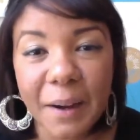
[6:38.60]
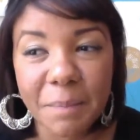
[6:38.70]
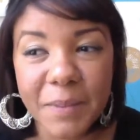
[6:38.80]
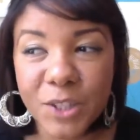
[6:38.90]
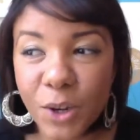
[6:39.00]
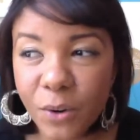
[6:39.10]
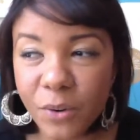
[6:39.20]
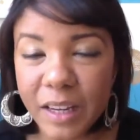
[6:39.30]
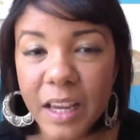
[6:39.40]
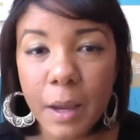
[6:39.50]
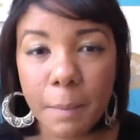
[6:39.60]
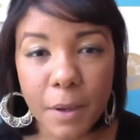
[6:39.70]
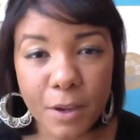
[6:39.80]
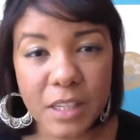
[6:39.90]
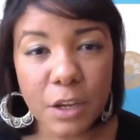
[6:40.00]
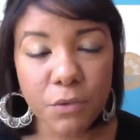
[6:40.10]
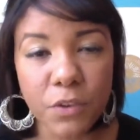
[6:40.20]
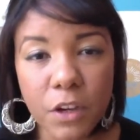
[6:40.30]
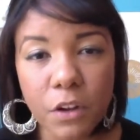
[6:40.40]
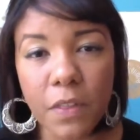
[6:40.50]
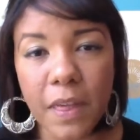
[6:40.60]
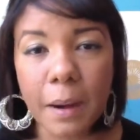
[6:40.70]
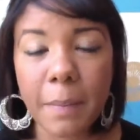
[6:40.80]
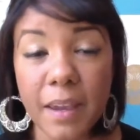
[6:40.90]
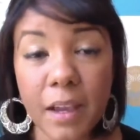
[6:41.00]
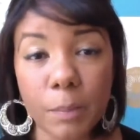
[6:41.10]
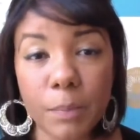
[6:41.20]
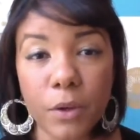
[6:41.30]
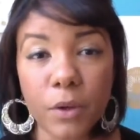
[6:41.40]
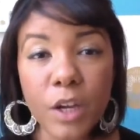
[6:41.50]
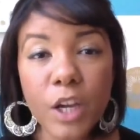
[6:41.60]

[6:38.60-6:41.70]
story because I feel that that might help you.